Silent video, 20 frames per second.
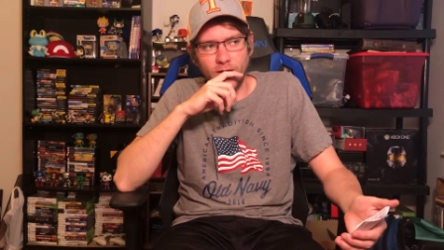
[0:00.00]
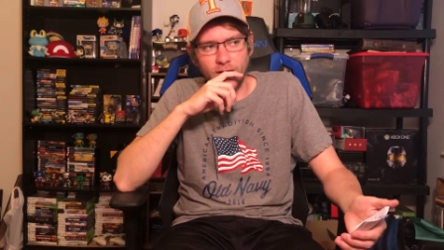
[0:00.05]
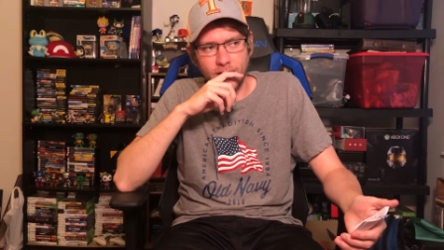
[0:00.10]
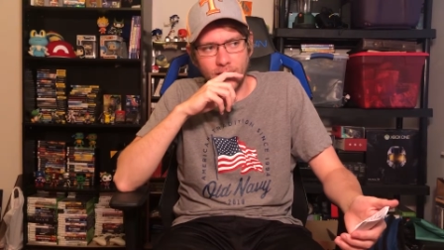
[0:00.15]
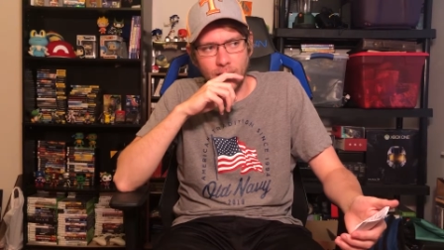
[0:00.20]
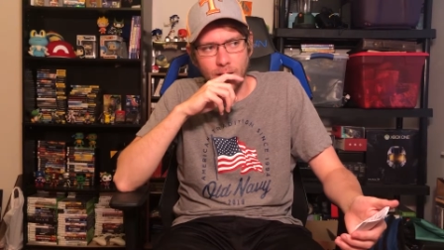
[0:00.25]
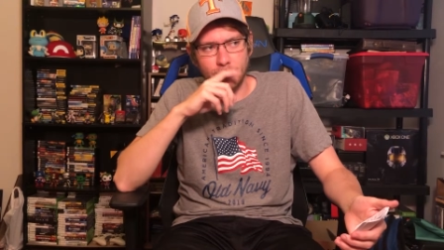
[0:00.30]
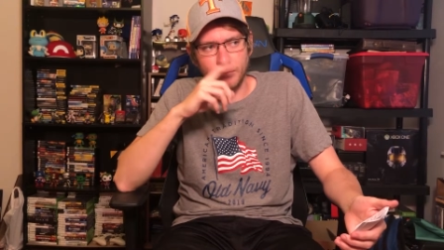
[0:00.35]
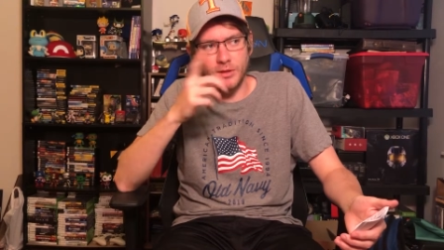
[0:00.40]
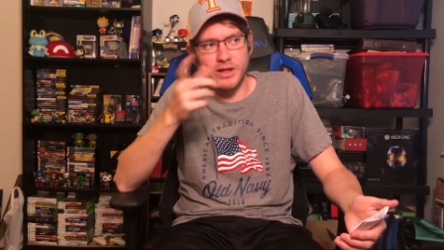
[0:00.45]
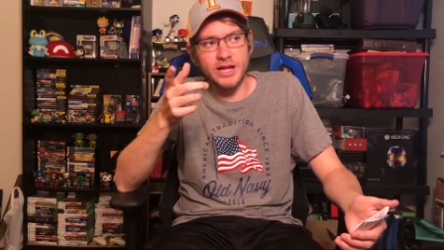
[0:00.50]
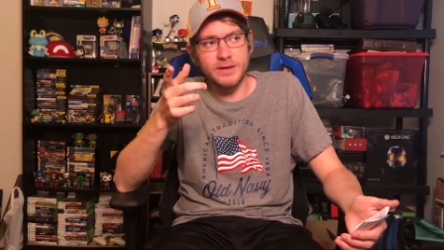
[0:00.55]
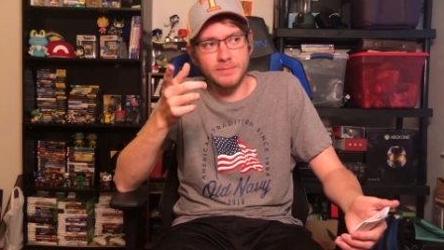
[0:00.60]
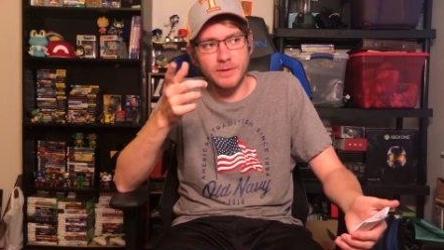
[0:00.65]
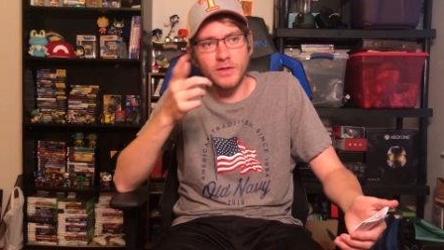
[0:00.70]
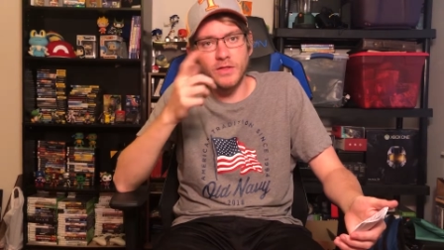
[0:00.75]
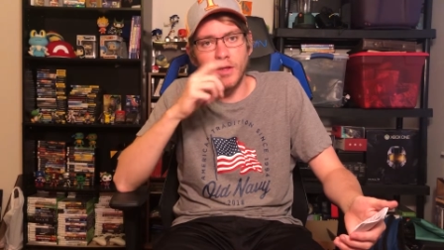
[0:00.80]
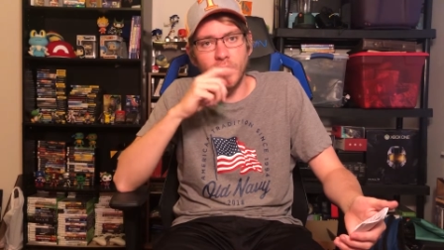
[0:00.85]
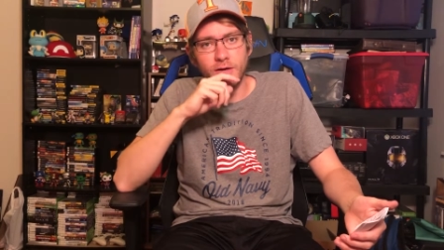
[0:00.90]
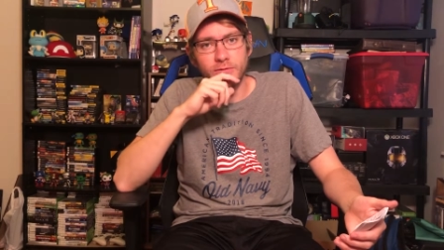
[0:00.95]
Uh, Blake
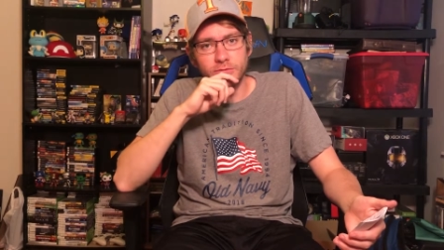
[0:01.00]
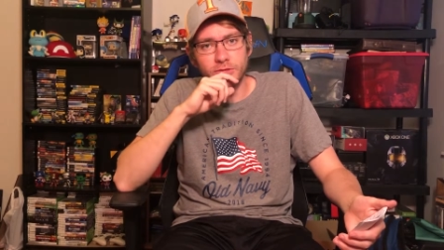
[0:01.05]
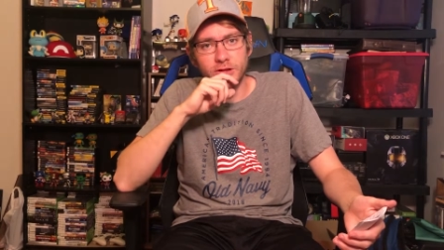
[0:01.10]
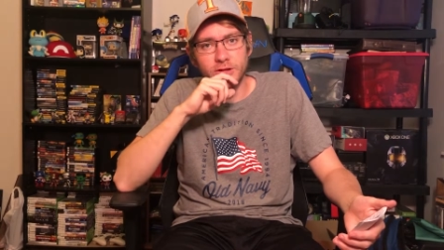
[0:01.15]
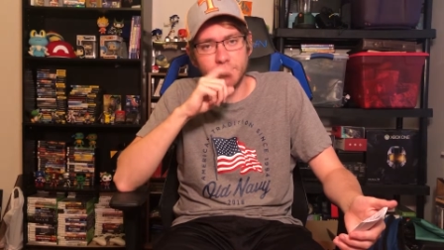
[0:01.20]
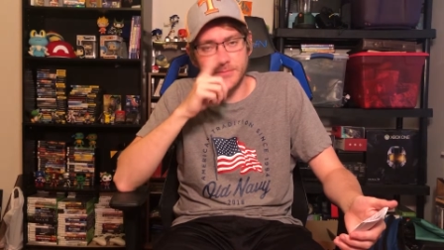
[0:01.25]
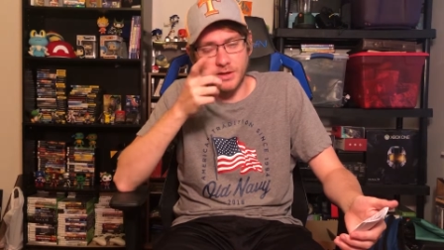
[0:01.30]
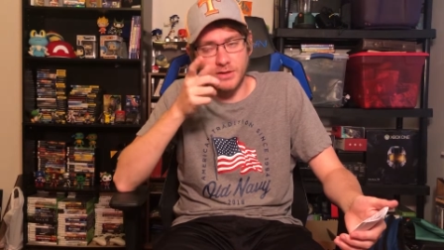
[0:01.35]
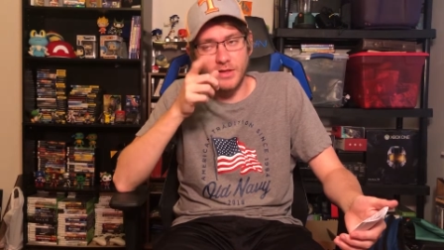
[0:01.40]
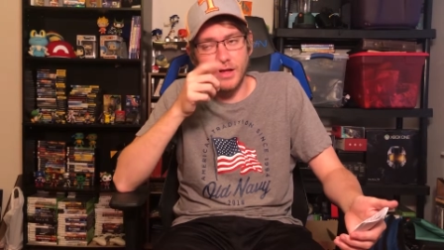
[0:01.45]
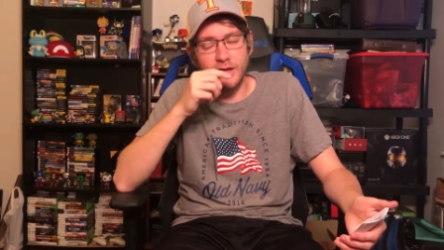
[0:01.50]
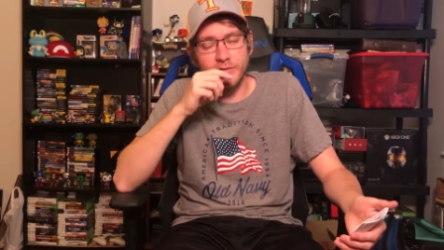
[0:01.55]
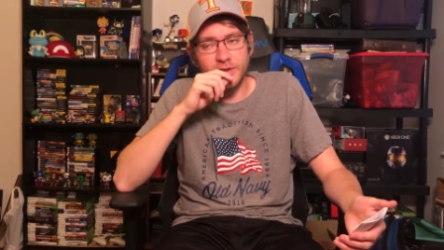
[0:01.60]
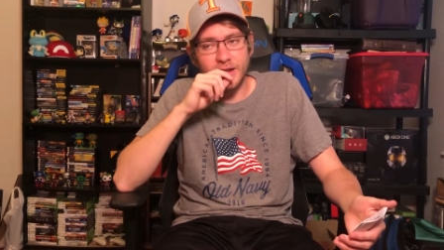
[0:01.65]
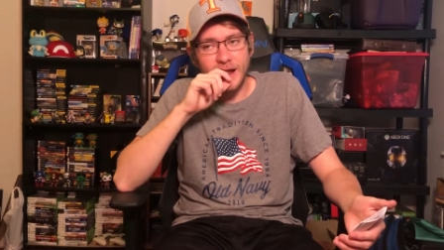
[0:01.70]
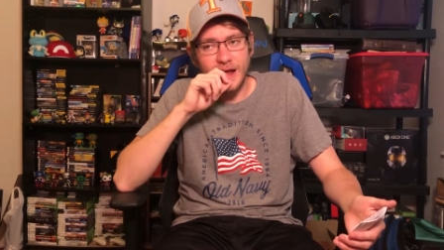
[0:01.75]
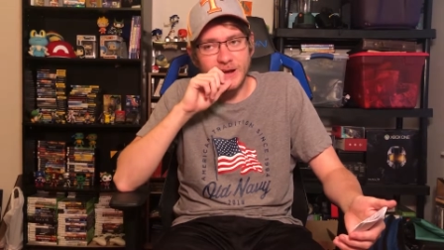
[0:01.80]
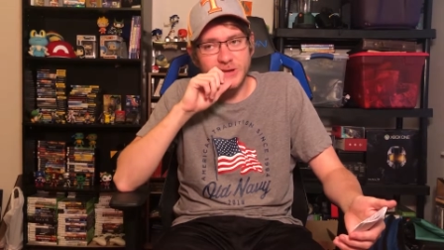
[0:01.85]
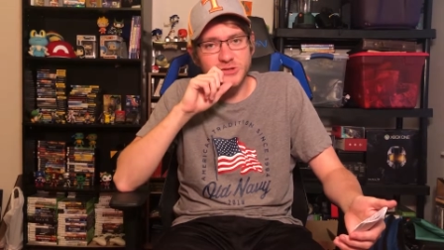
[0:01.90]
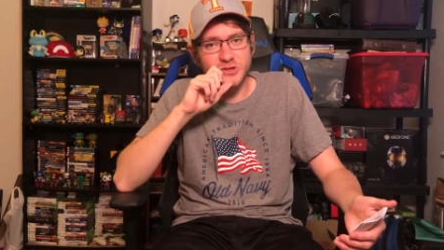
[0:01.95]
McLaughlin, McLovin
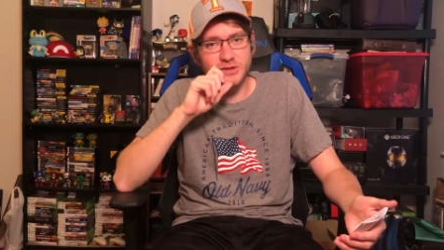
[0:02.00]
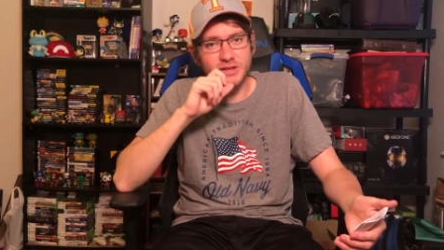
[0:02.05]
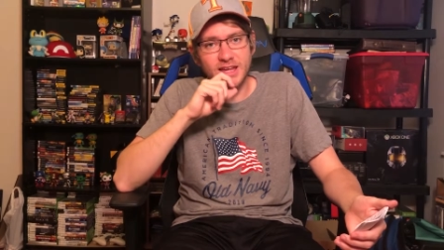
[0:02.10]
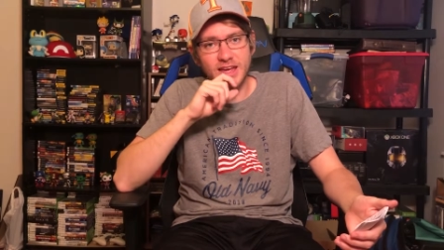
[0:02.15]
actually